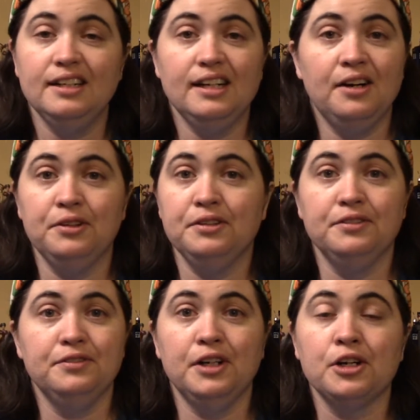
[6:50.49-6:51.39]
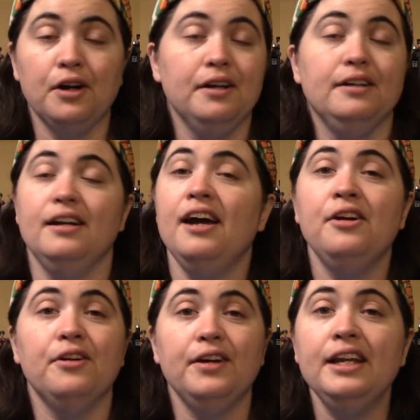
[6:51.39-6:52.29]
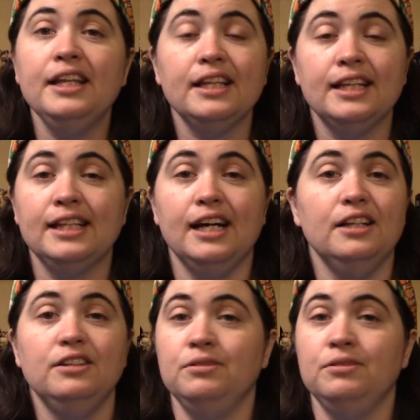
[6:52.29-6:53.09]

out of a garden i don't know anything like that